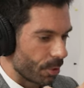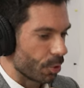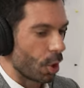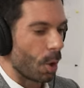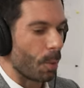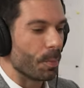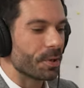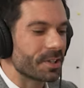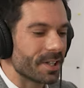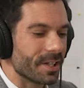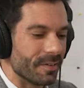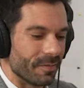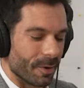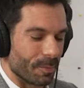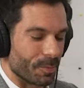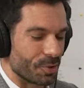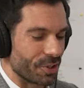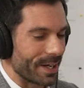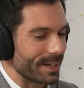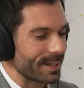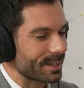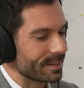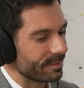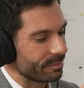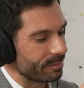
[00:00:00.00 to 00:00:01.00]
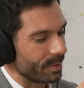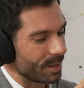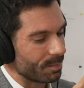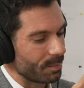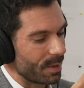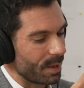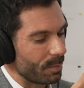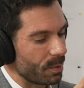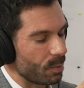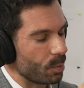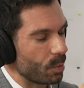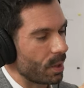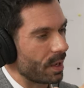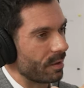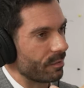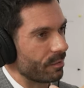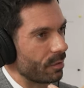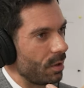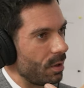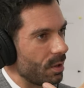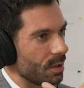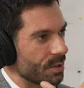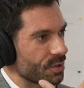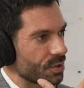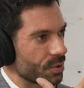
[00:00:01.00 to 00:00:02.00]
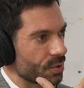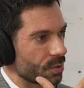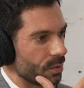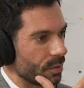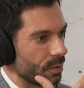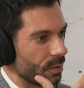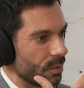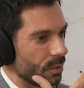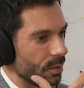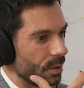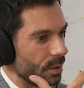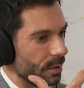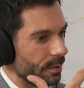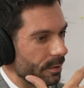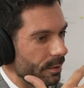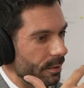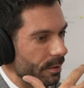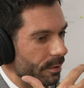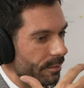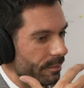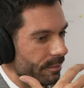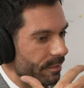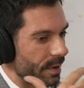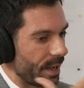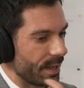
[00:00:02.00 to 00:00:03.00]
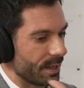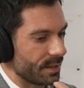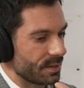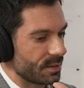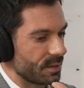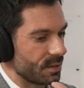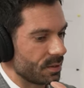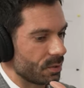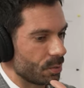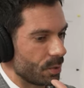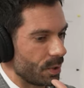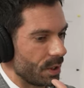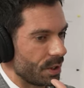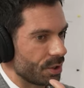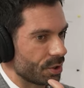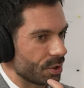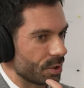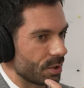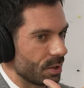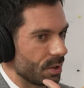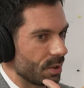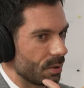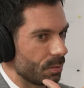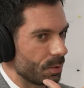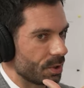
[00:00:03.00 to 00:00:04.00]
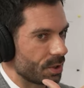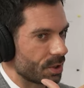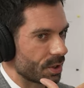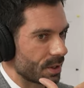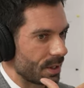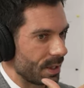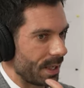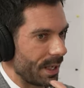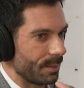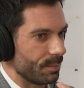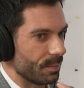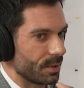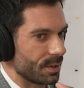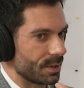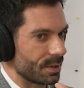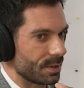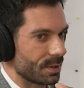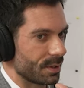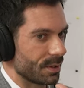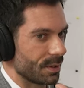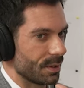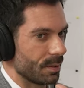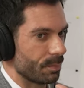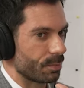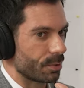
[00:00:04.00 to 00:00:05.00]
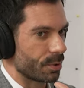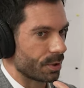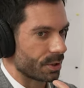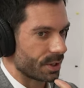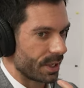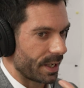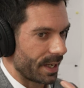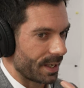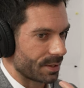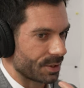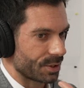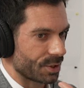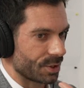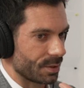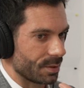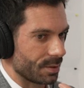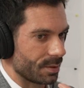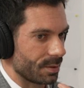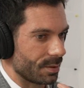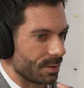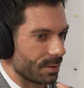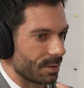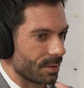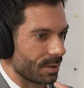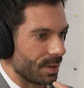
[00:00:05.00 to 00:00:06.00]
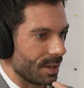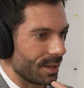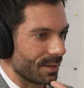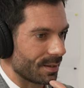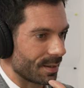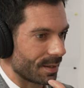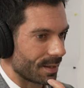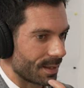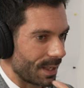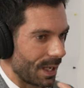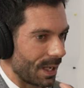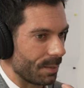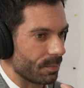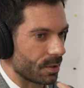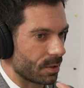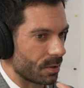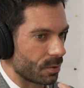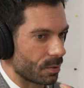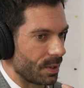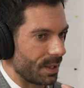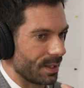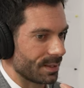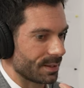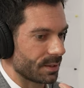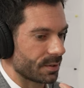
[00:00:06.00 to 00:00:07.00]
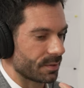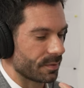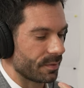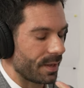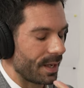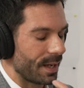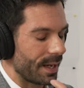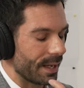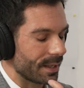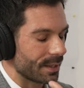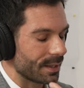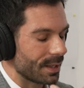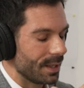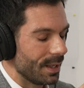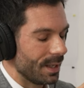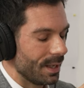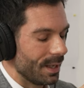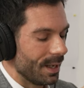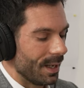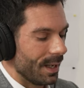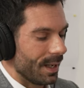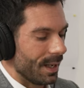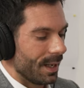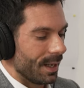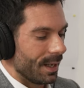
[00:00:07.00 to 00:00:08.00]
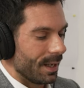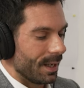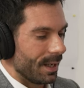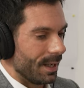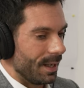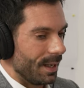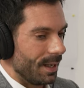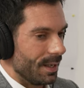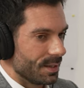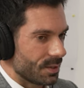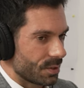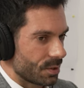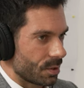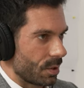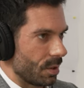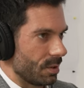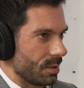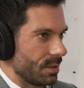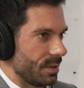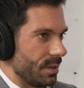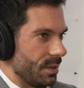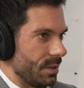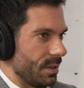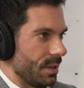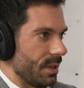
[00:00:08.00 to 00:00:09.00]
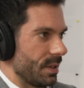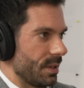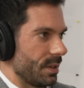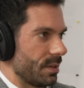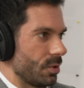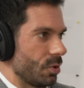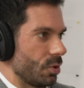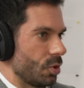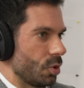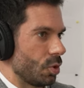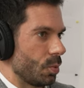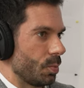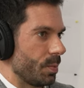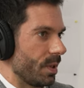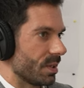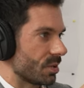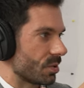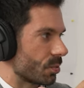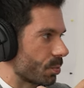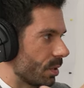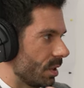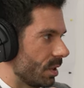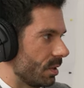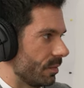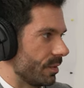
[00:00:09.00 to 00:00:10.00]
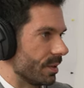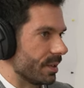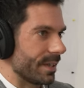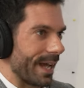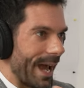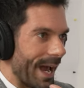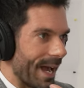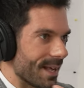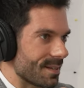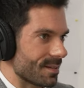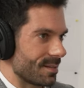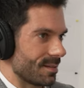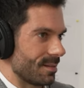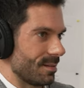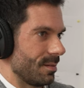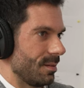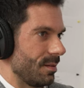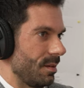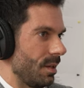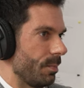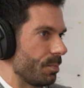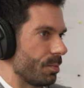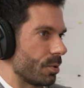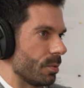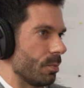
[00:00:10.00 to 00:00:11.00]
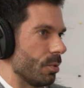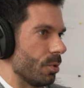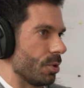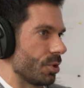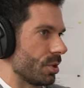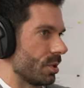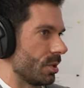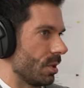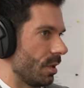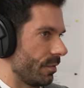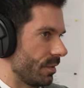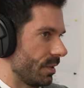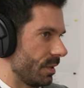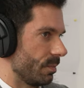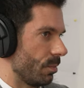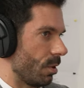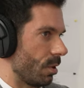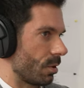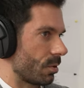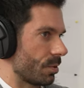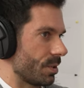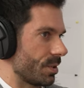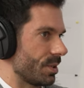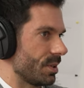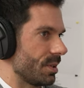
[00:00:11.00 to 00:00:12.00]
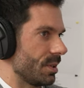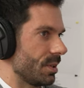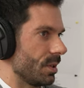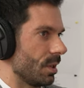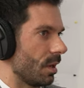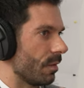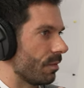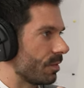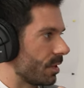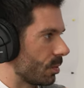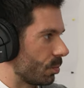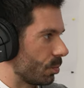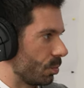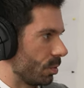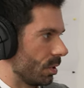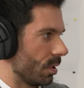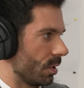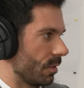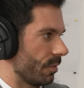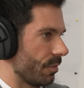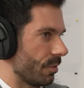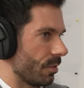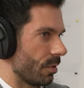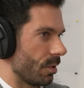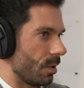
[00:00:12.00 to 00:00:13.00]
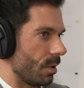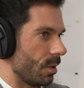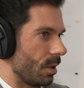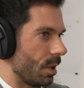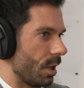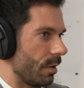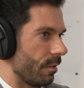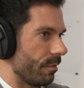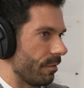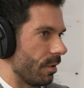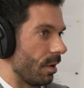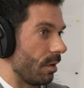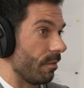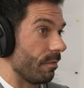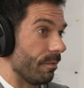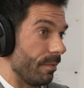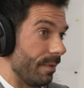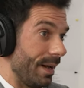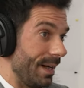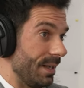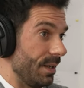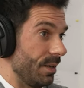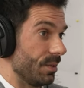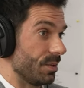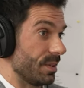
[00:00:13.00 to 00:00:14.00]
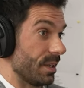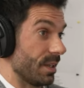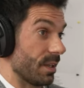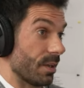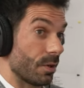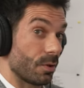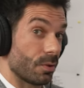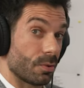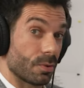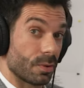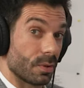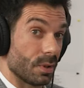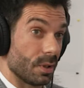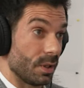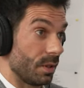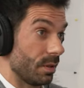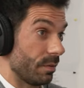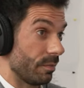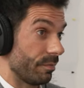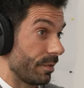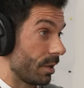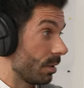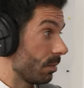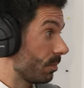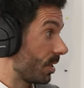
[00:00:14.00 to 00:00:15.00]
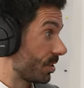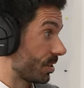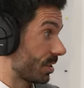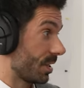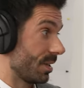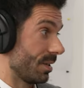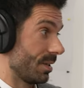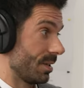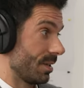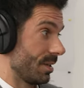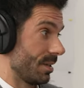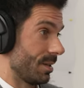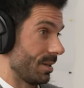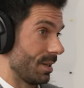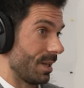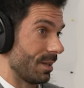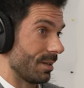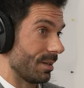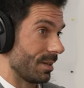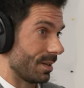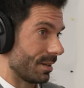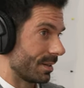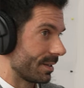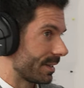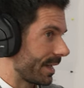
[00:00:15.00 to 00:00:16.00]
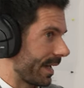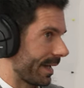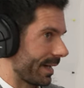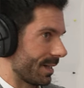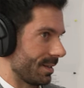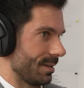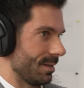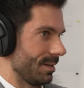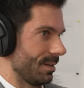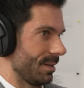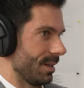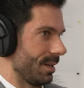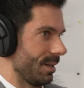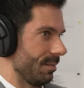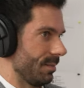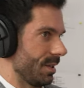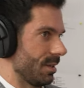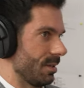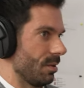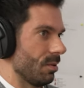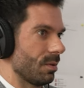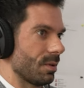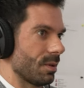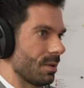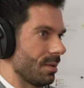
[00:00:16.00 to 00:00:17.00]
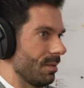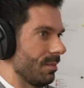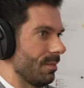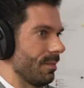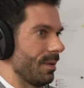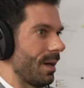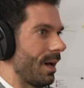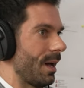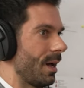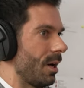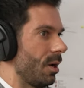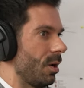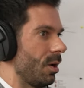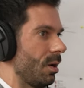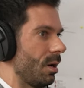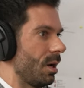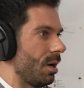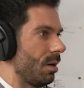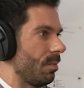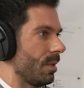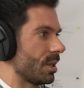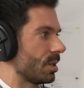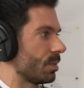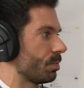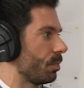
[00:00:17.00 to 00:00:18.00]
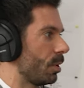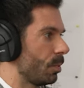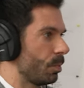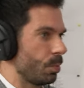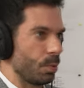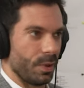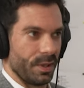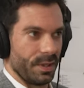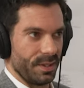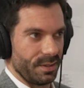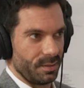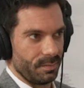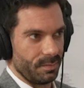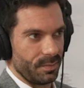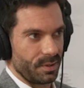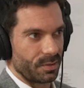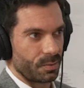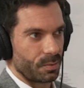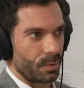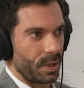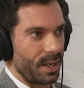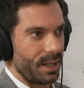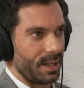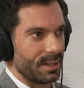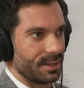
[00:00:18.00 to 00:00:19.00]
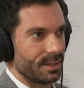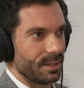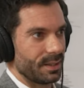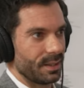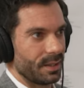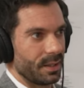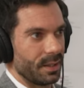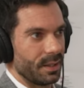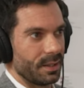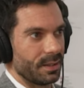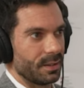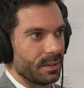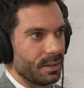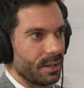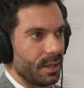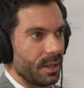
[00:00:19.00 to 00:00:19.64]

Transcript: normative objective, but maybe we have also uh, find a situation in which climate protection and, and the climate crisis fight is considered to be as relevant as the promotion of democracy, of the rule of law, of, of values that are currently very much under under attack. I mean, look how, how much populism is rising in,